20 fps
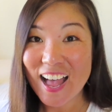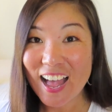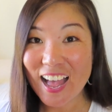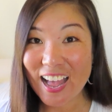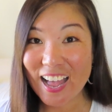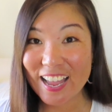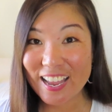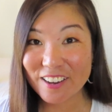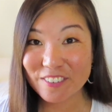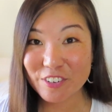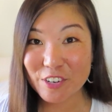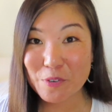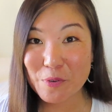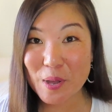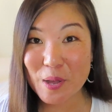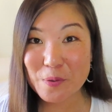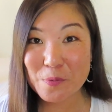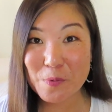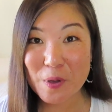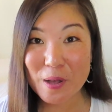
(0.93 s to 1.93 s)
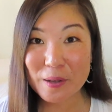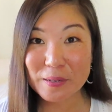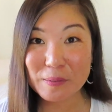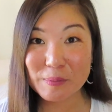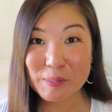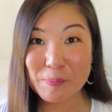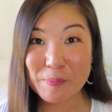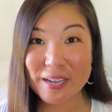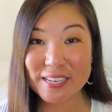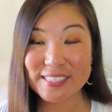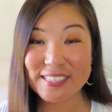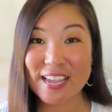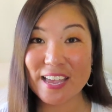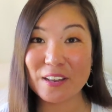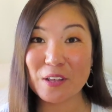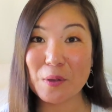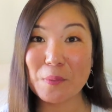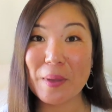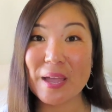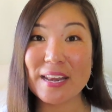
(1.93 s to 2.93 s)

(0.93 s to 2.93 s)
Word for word: Hi everyone, welcome to my channel.